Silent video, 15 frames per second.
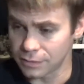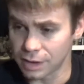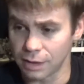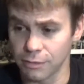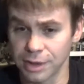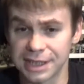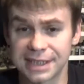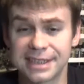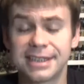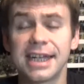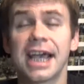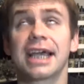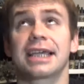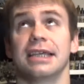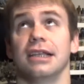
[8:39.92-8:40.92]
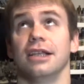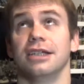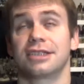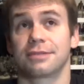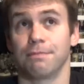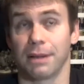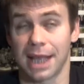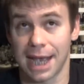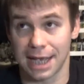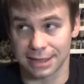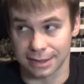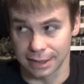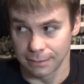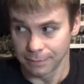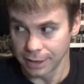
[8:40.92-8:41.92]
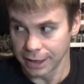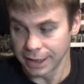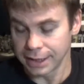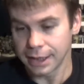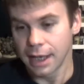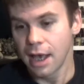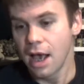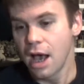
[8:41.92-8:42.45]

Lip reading: ridiculous blast template.